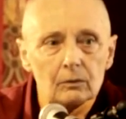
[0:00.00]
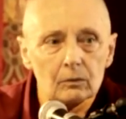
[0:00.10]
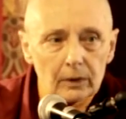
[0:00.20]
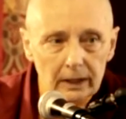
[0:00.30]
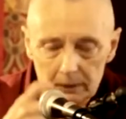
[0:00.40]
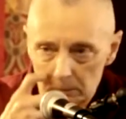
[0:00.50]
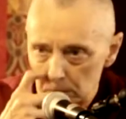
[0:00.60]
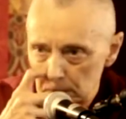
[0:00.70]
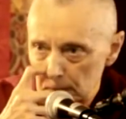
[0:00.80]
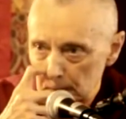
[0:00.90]
When
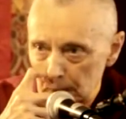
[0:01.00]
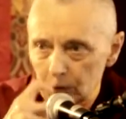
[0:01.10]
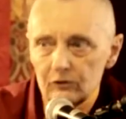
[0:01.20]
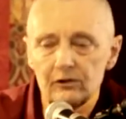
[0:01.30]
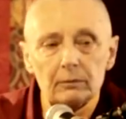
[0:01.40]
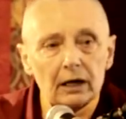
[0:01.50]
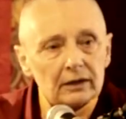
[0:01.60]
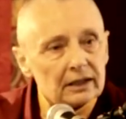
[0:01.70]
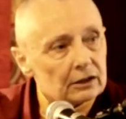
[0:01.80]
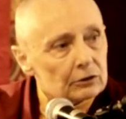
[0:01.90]
Buddhism talks
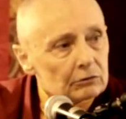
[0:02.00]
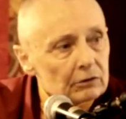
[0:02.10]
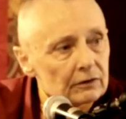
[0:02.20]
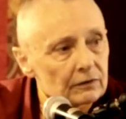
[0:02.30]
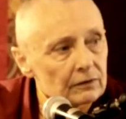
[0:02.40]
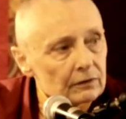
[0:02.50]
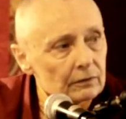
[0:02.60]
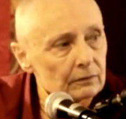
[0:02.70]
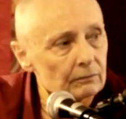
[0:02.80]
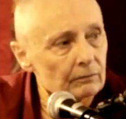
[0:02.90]
about
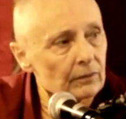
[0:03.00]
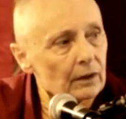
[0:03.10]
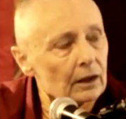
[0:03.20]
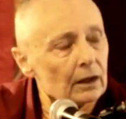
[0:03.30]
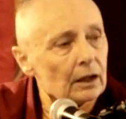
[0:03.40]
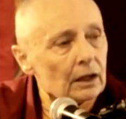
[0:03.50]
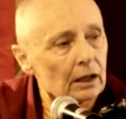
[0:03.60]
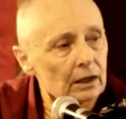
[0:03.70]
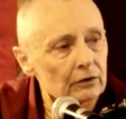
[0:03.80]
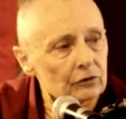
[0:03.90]
ignorance,
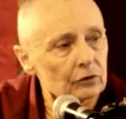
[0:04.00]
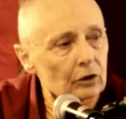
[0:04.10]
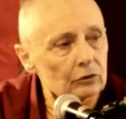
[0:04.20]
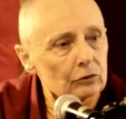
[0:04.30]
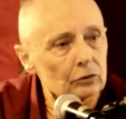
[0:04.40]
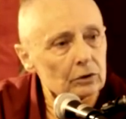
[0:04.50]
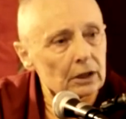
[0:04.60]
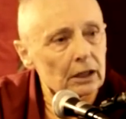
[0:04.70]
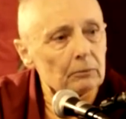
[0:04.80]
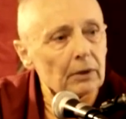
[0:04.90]
it's not
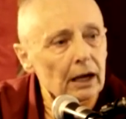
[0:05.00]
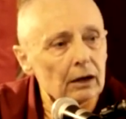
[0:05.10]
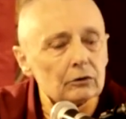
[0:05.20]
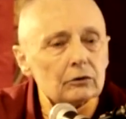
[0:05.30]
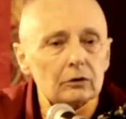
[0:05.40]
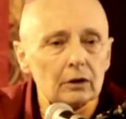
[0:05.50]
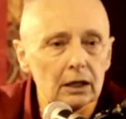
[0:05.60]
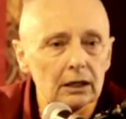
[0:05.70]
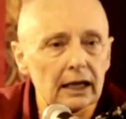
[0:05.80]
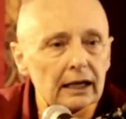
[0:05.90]
talking about
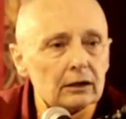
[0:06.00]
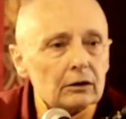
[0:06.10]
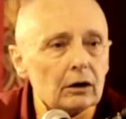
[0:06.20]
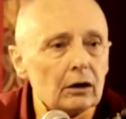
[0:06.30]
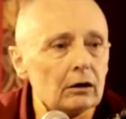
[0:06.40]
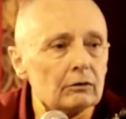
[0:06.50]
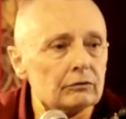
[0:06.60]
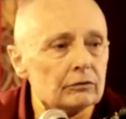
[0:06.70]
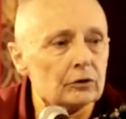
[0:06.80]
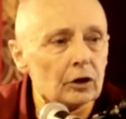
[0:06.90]
a lack
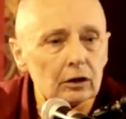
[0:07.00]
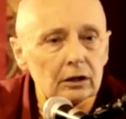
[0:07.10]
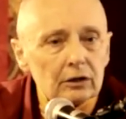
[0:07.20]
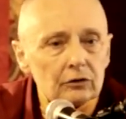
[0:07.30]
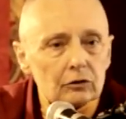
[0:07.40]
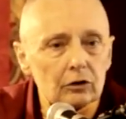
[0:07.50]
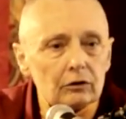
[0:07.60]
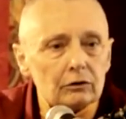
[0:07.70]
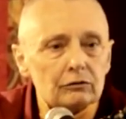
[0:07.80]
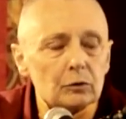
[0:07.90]
of knowledge
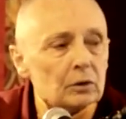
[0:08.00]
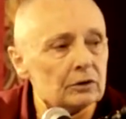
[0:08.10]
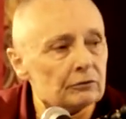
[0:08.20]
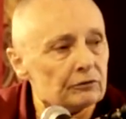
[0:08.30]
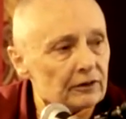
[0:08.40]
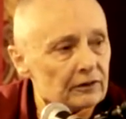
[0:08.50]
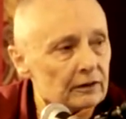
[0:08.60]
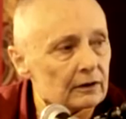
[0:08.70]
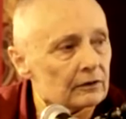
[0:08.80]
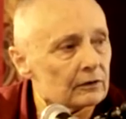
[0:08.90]
of quantum
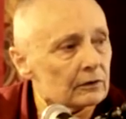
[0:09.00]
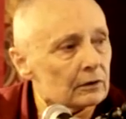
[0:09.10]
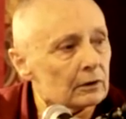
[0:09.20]
physics